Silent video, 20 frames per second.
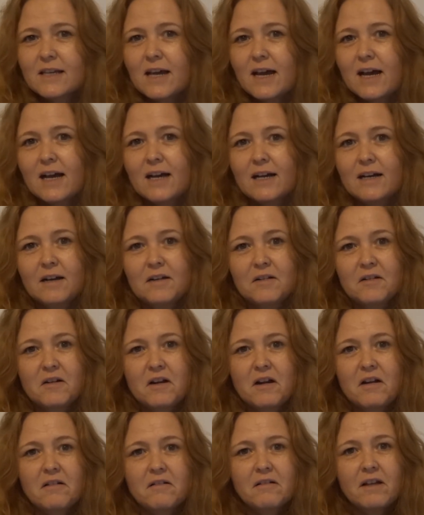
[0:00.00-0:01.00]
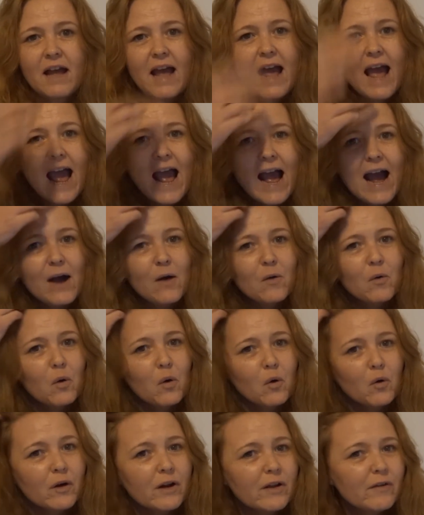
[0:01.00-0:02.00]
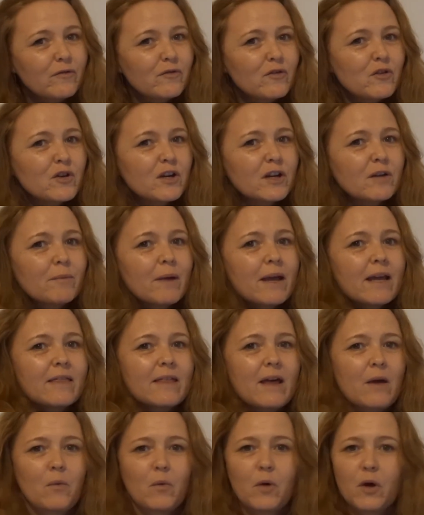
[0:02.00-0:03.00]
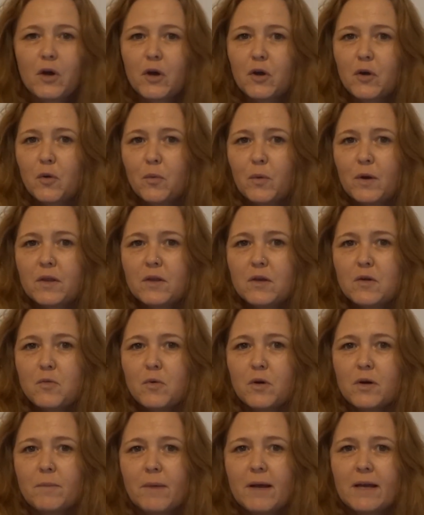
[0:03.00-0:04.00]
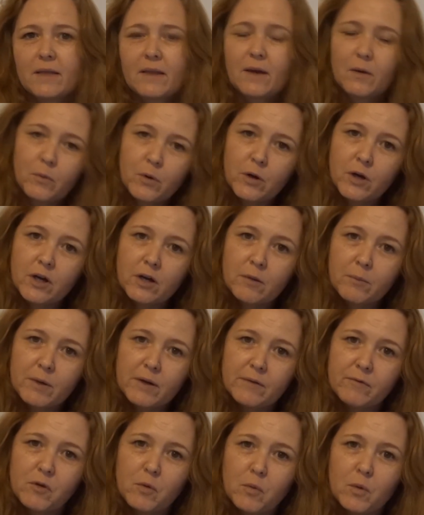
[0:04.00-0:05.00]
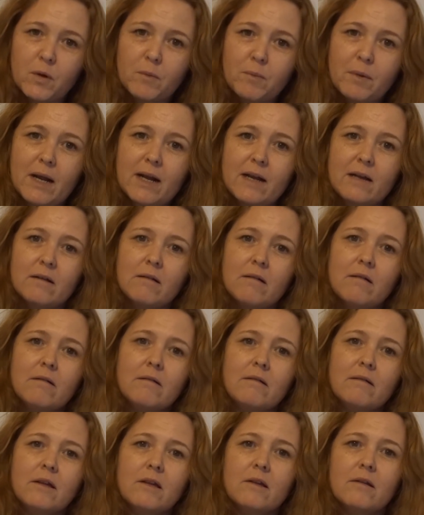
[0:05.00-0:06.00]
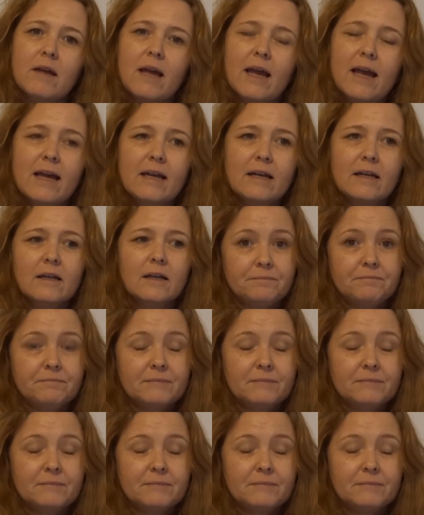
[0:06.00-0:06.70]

uh, I don't know how or if you can make that work, or whether you want to make that work, but if you want to play along, you can.